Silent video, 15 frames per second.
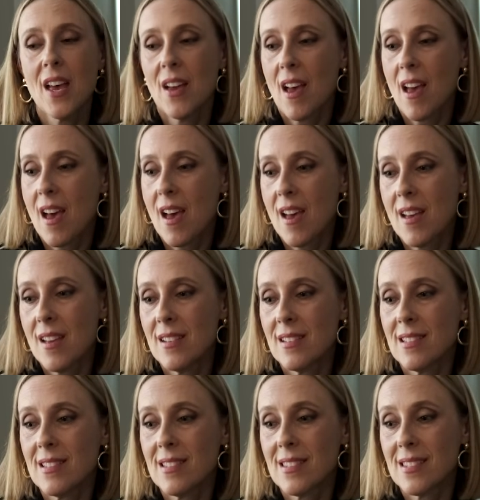
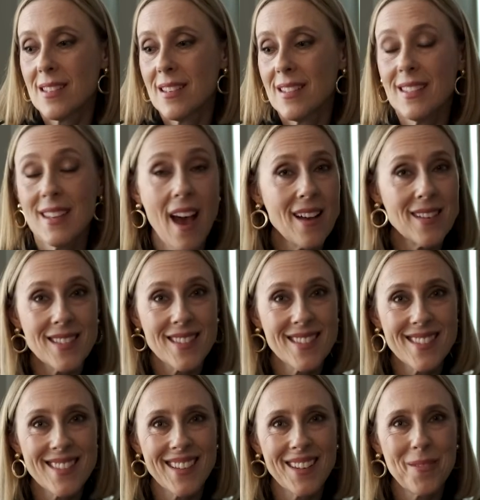And
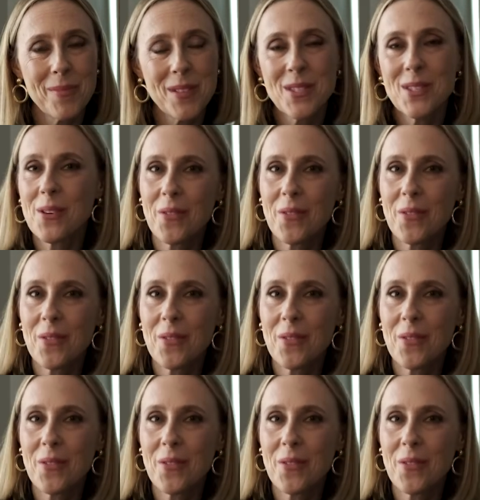yes, it would be so